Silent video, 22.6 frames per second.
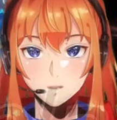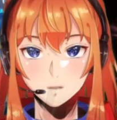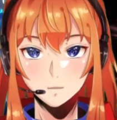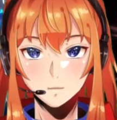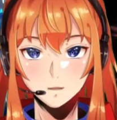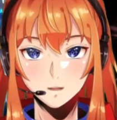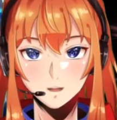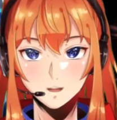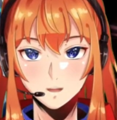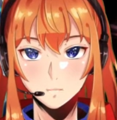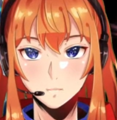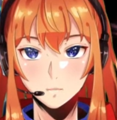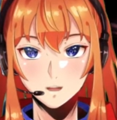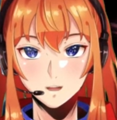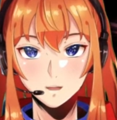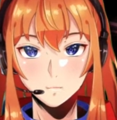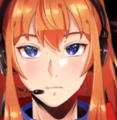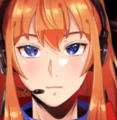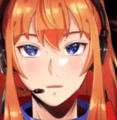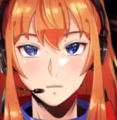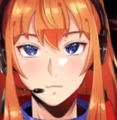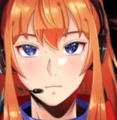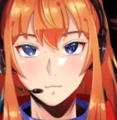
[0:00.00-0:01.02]
gameplay of
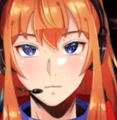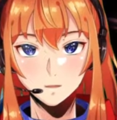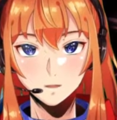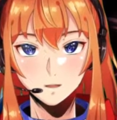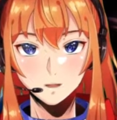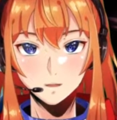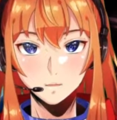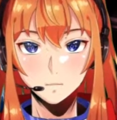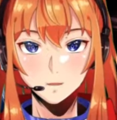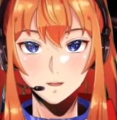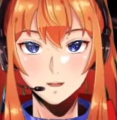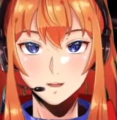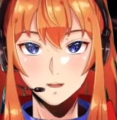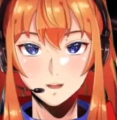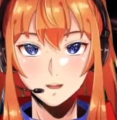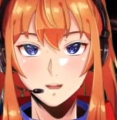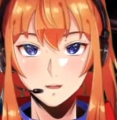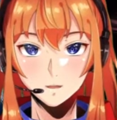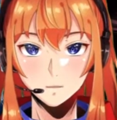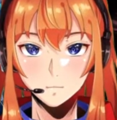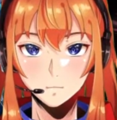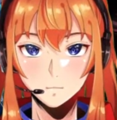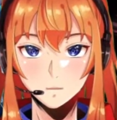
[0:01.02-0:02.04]
Pokemon games has changed
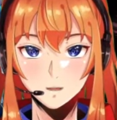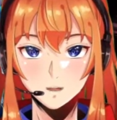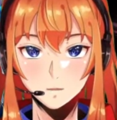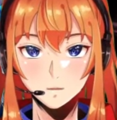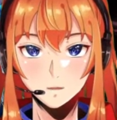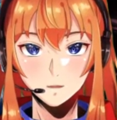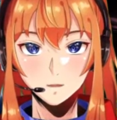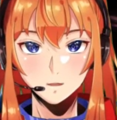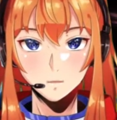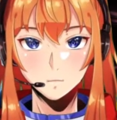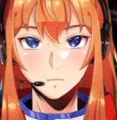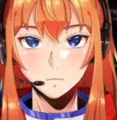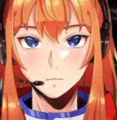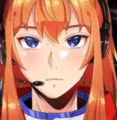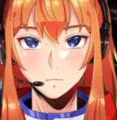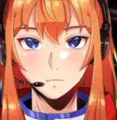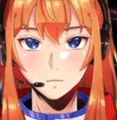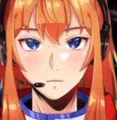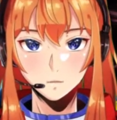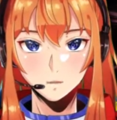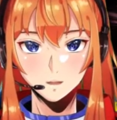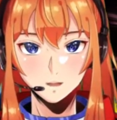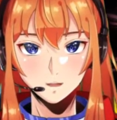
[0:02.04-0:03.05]
very little over the
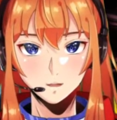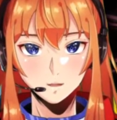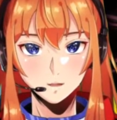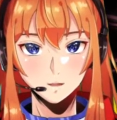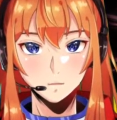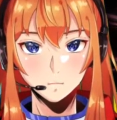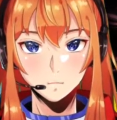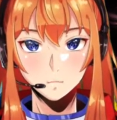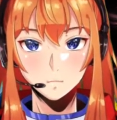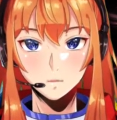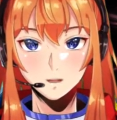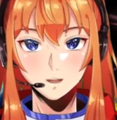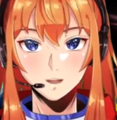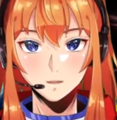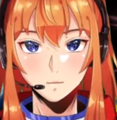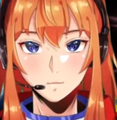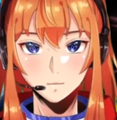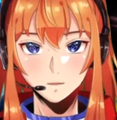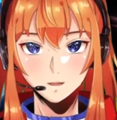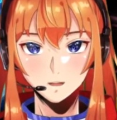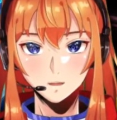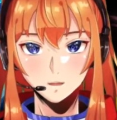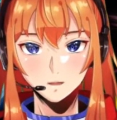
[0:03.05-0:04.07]
last 2.5
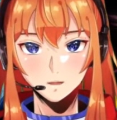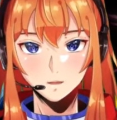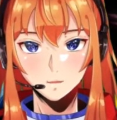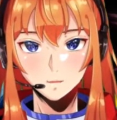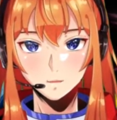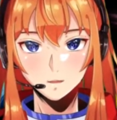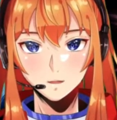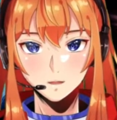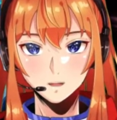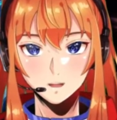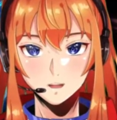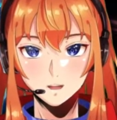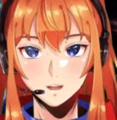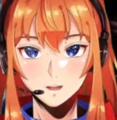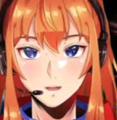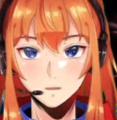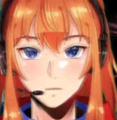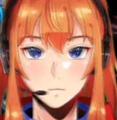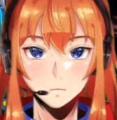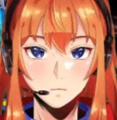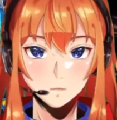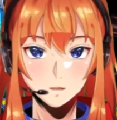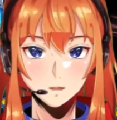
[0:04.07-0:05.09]
decades. You
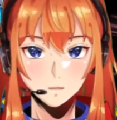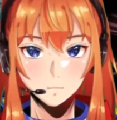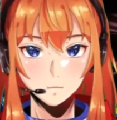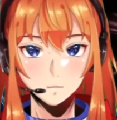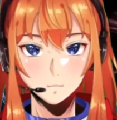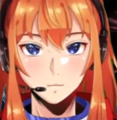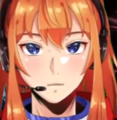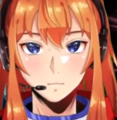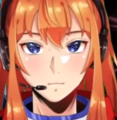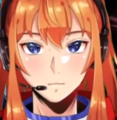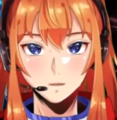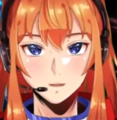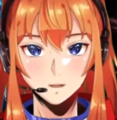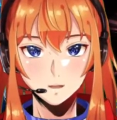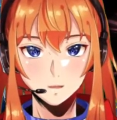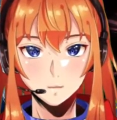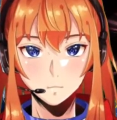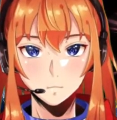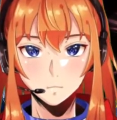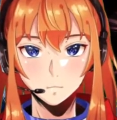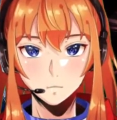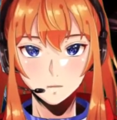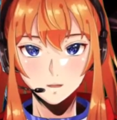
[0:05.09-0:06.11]
travel around the Sinnoh
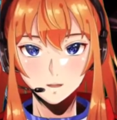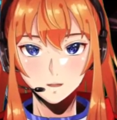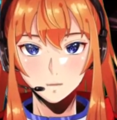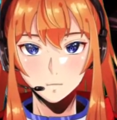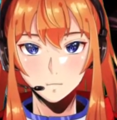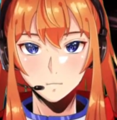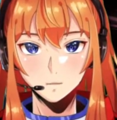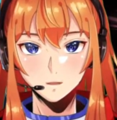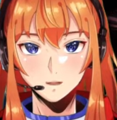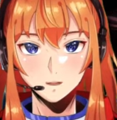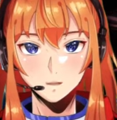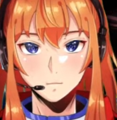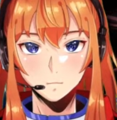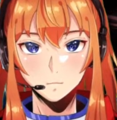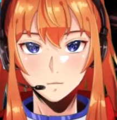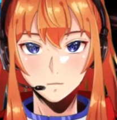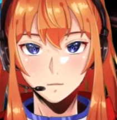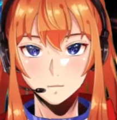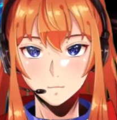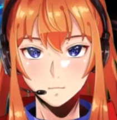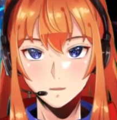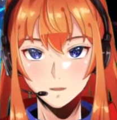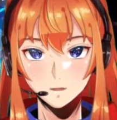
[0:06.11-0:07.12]
region, exploring
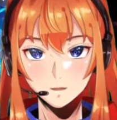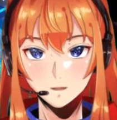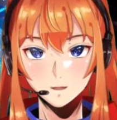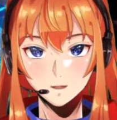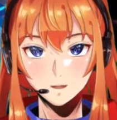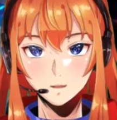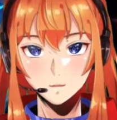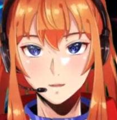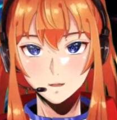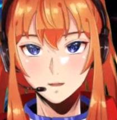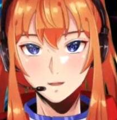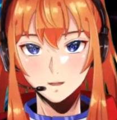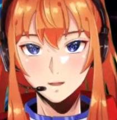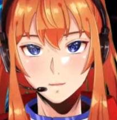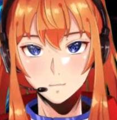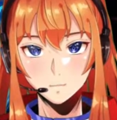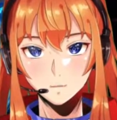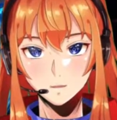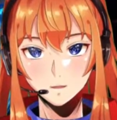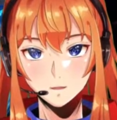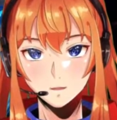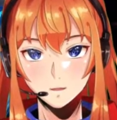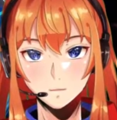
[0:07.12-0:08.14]
various areas
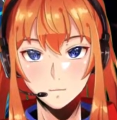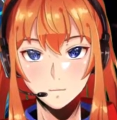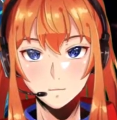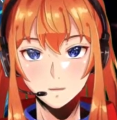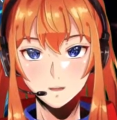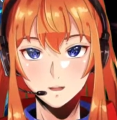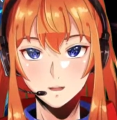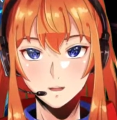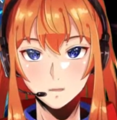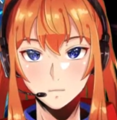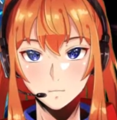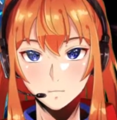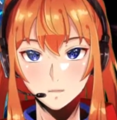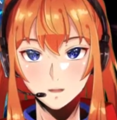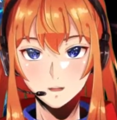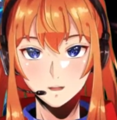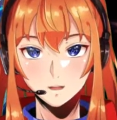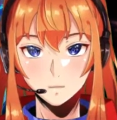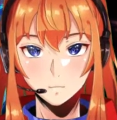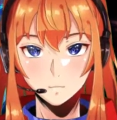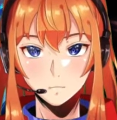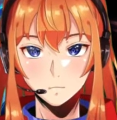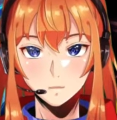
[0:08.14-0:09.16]
typically defined by
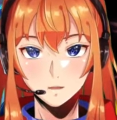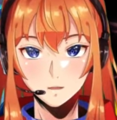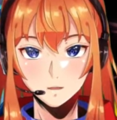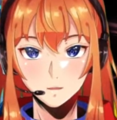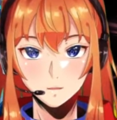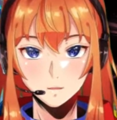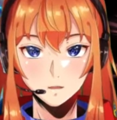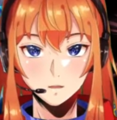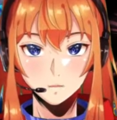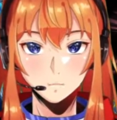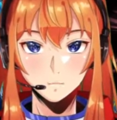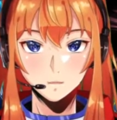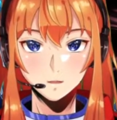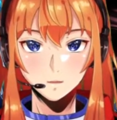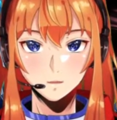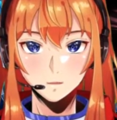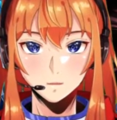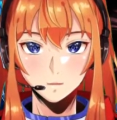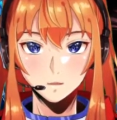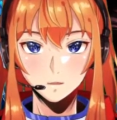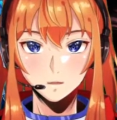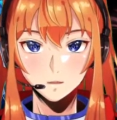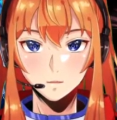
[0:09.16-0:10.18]
one dominant
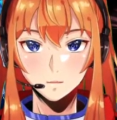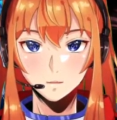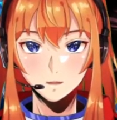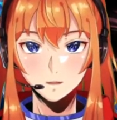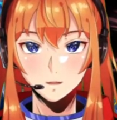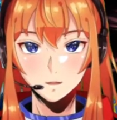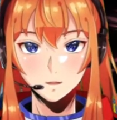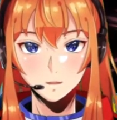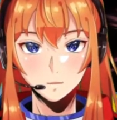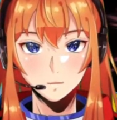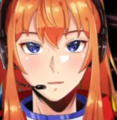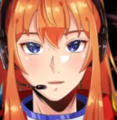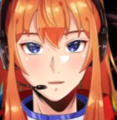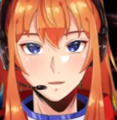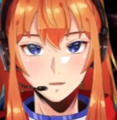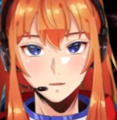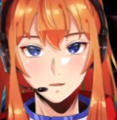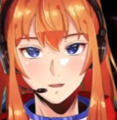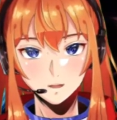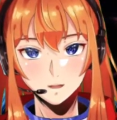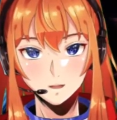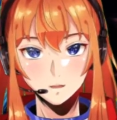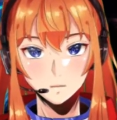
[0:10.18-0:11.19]
trait, like
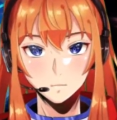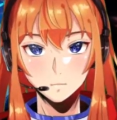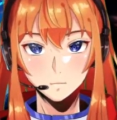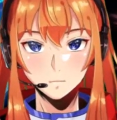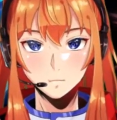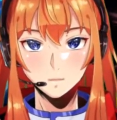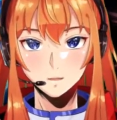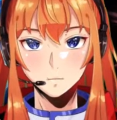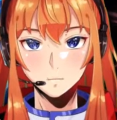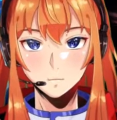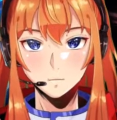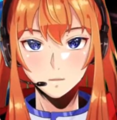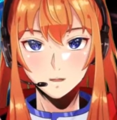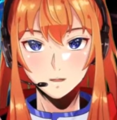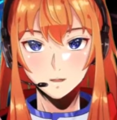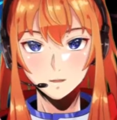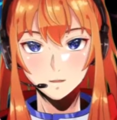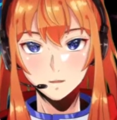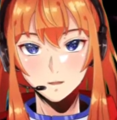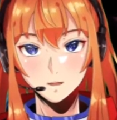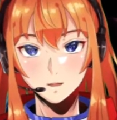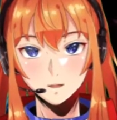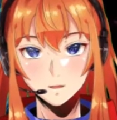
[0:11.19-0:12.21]
snowy mountain,
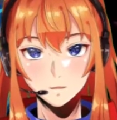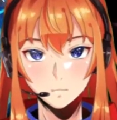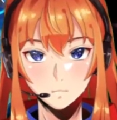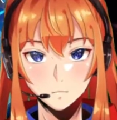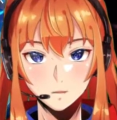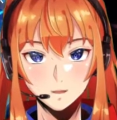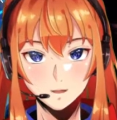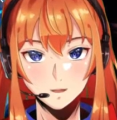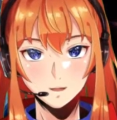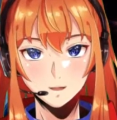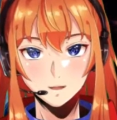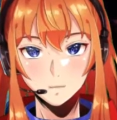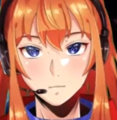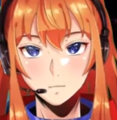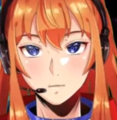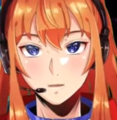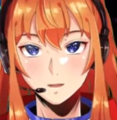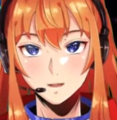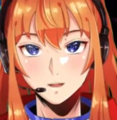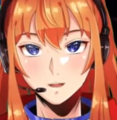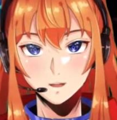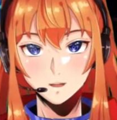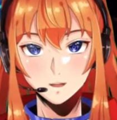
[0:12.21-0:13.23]
grassy
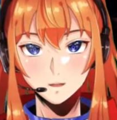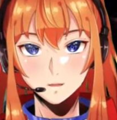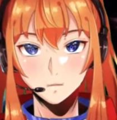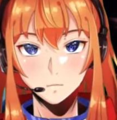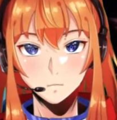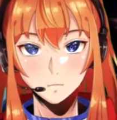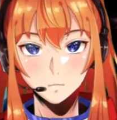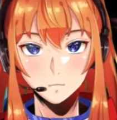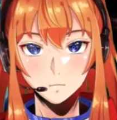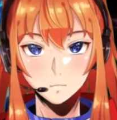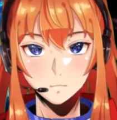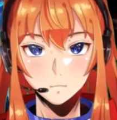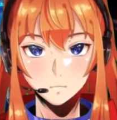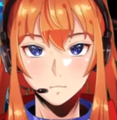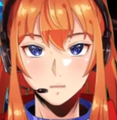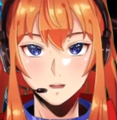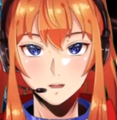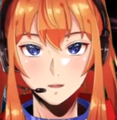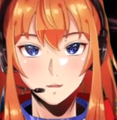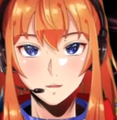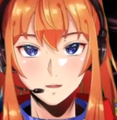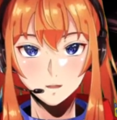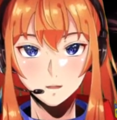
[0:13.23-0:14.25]
plain, or
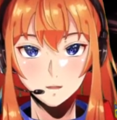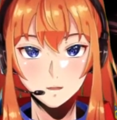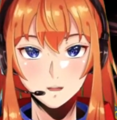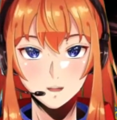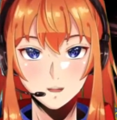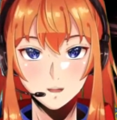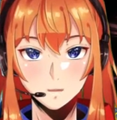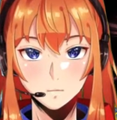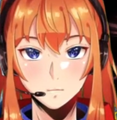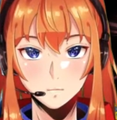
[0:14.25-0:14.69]
rocky cave.